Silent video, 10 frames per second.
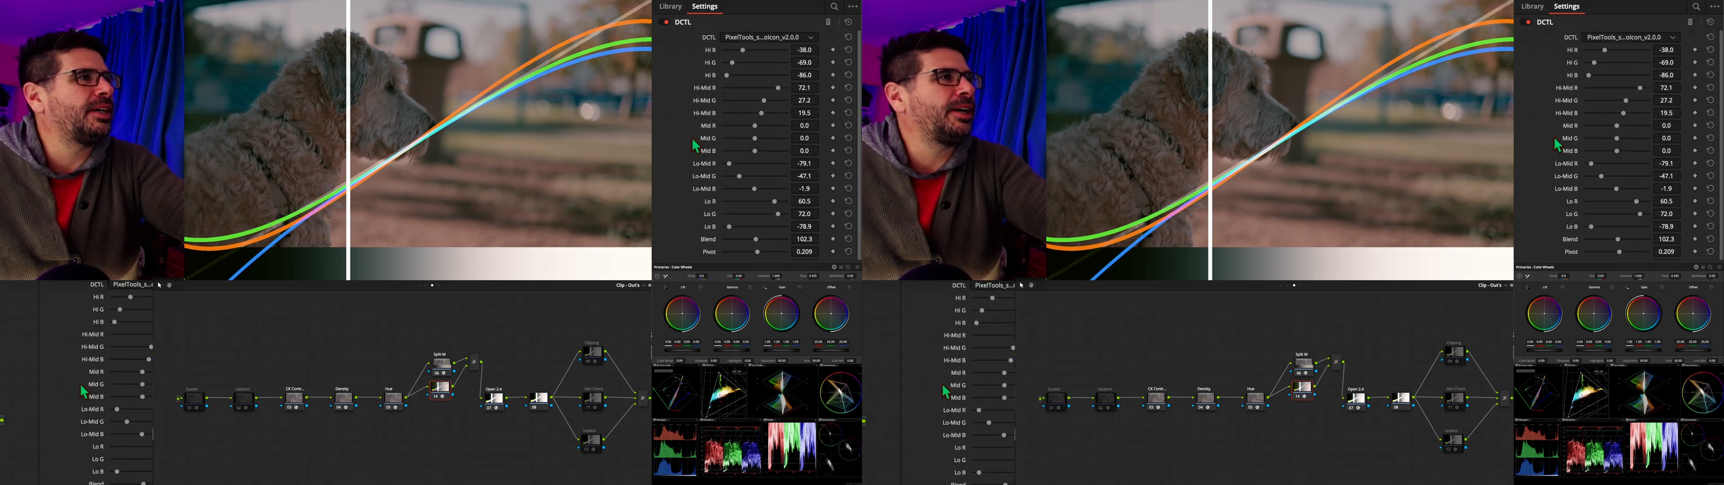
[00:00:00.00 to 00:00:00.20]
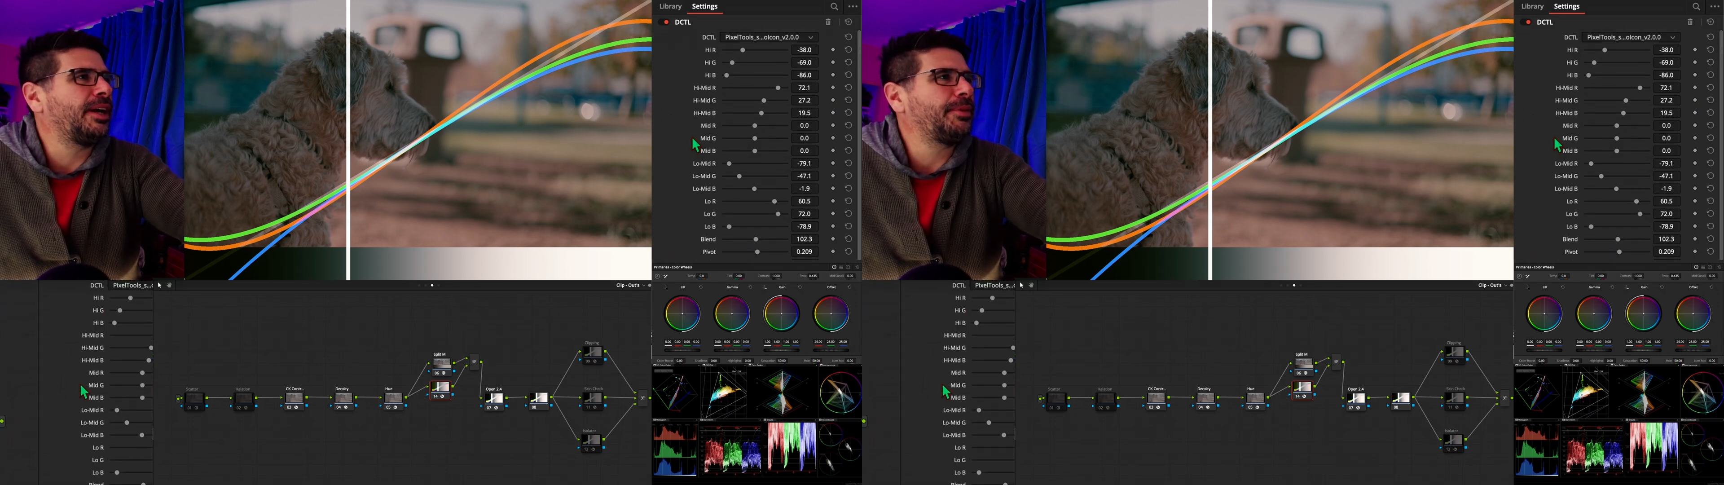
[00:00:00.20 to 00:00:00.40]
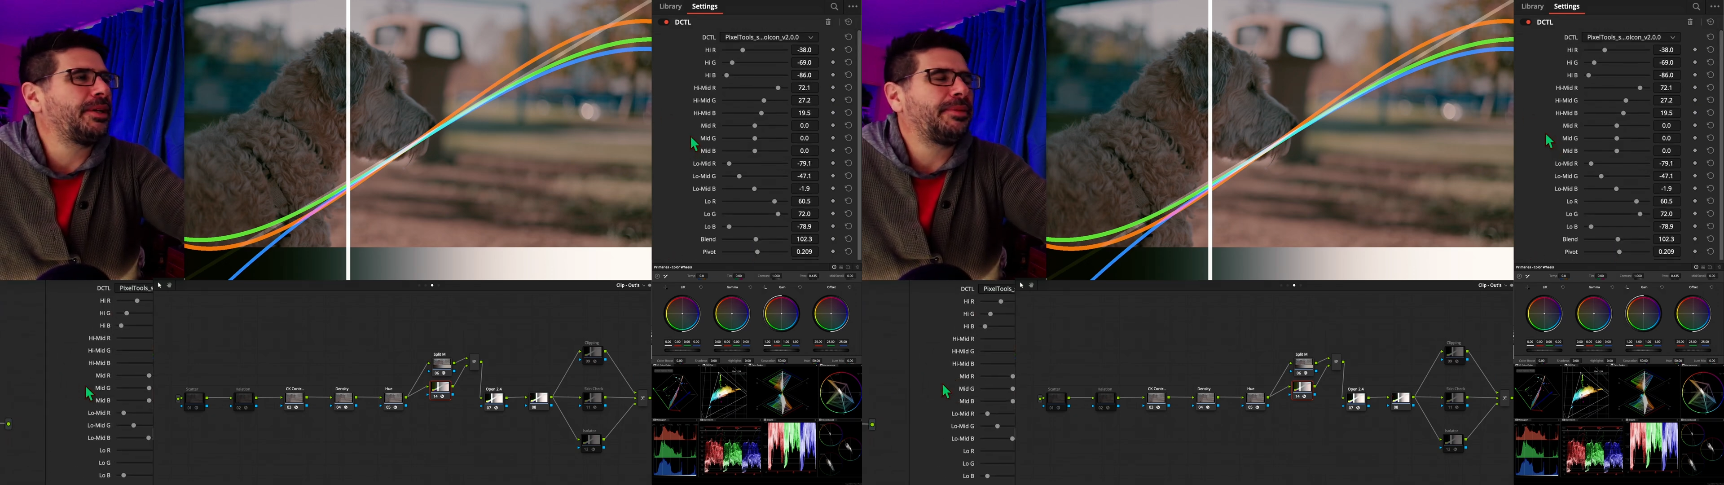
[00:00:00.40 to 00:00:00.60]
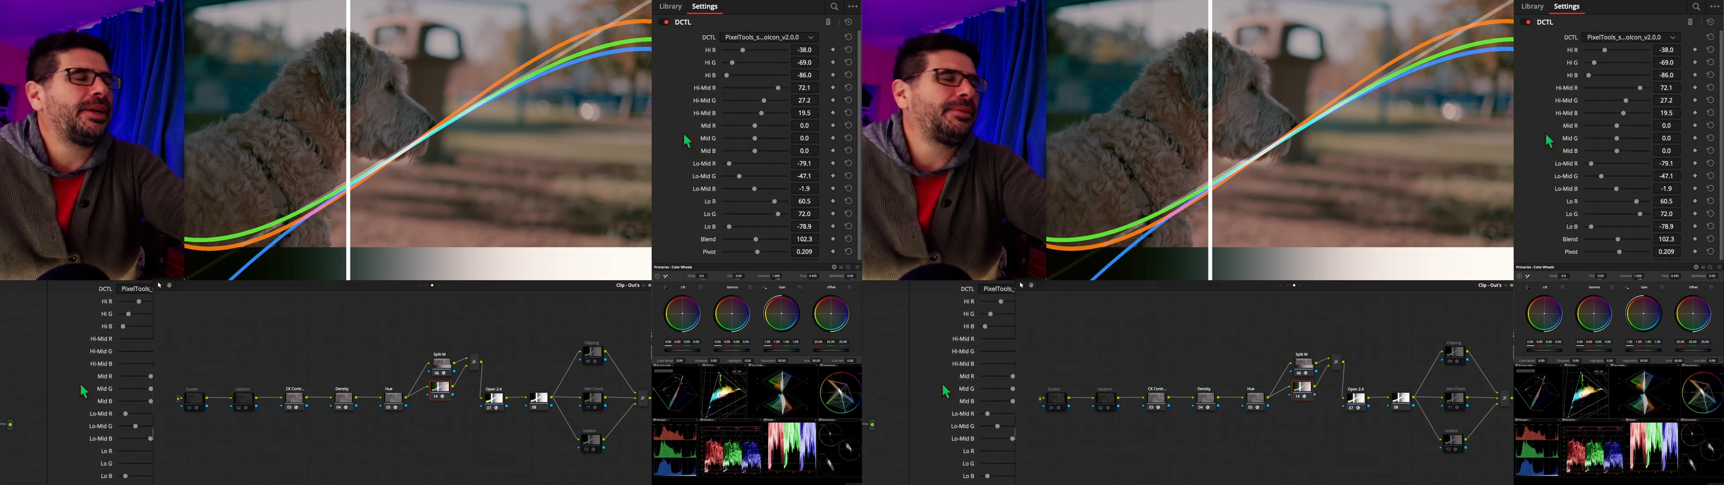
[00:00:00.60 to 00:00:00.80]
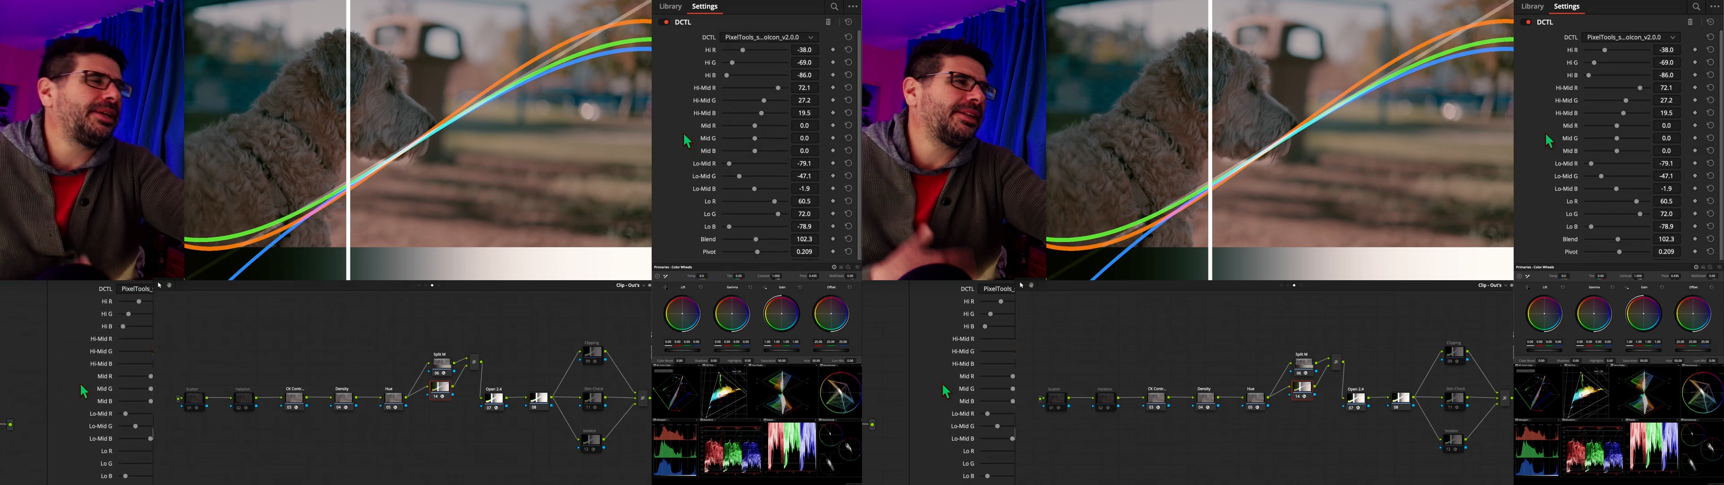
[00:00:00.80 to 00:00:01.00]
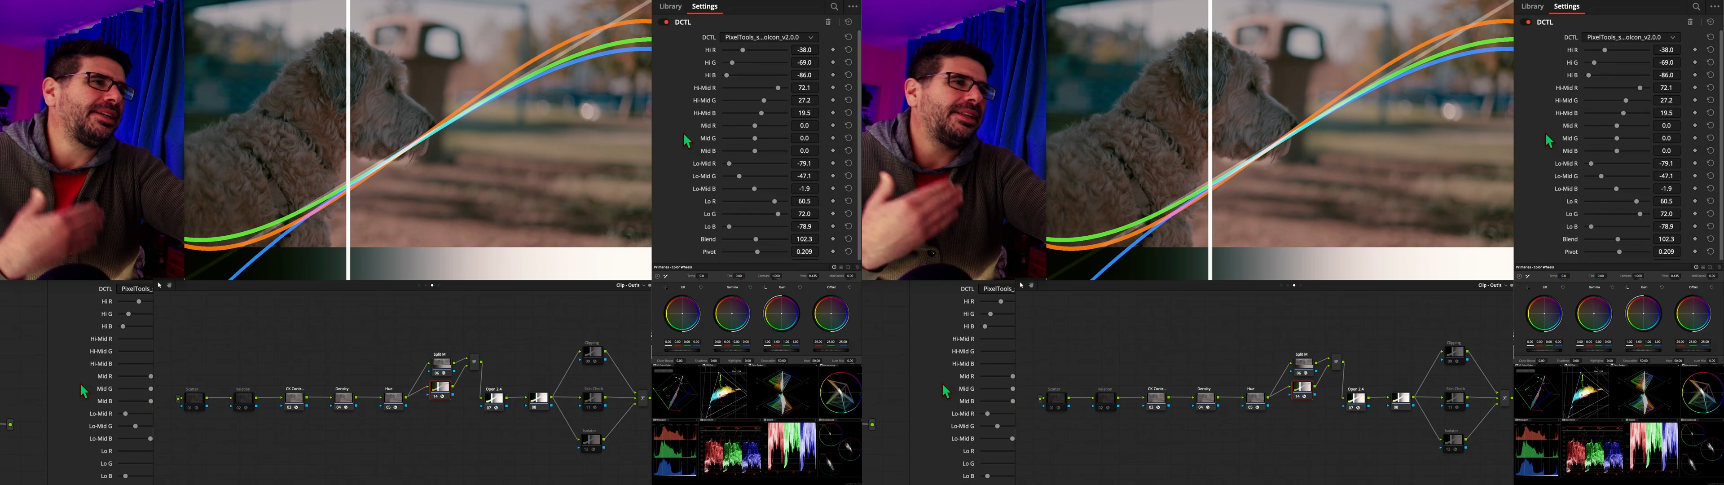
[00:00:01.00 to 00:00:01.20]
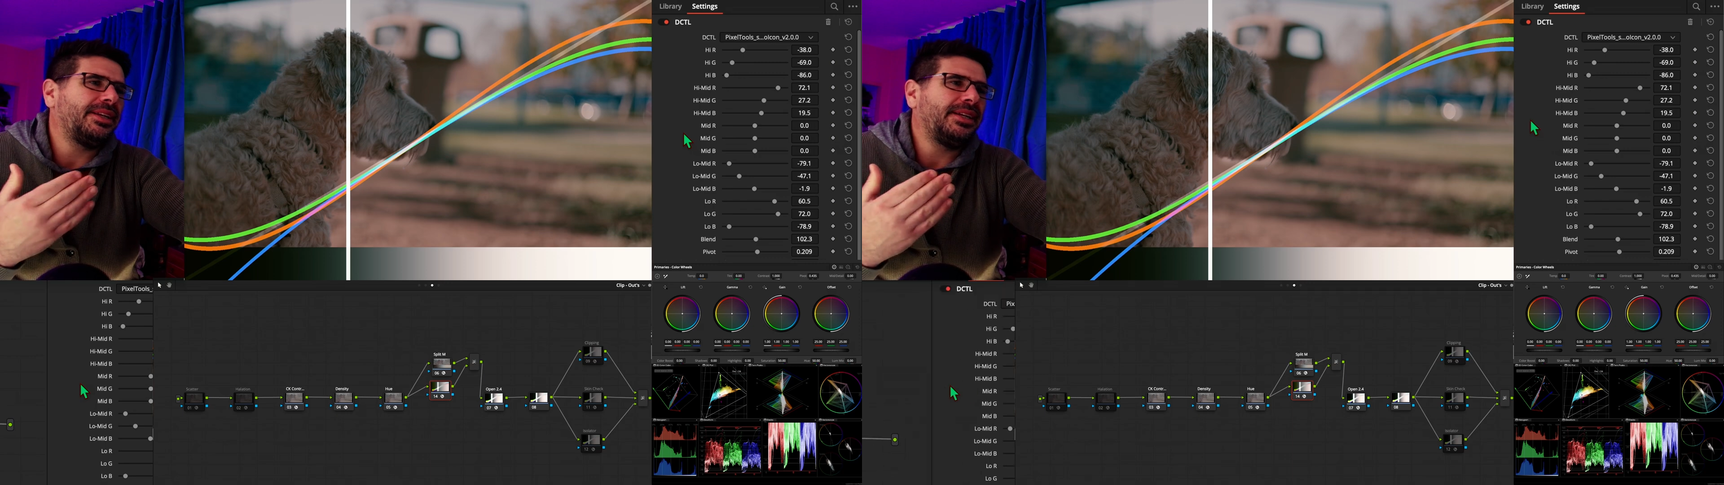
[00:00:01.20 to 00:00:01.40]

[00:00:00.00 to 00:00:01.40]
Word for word: Uh, I mean, I, I mean, at the end of the